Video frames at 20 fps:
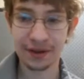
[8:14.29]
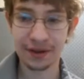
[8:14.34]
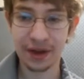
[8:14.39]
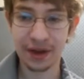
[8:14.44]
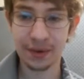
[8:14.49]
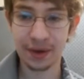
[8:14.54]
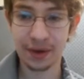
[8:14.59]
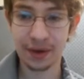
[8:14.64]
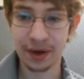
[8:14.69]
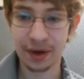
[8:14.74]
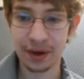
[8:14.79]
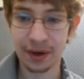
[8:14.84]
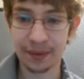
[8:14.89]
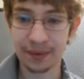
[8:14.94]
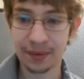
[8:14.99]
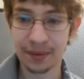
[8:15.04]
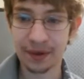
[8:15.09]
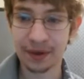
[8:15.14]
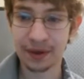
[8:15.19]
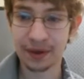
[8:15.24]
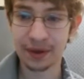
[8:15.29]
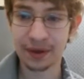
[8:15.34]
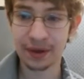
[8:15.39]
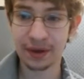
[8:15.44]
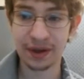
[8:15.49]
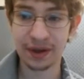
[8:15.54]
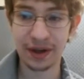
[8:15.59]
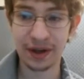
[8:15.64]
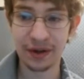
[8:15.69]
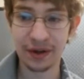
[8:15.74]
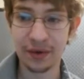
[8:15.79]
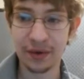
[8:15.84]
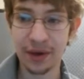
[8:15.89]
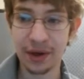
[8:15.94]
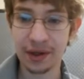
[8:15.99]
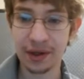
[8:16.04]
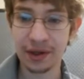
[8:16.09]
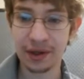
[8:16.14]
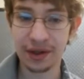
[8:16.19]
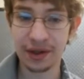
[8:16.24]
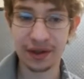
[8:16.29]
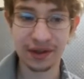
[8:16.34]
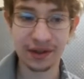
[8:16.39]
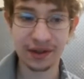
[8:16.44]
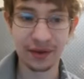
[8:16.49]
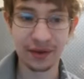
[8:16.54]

so now we're going to continue correcting these.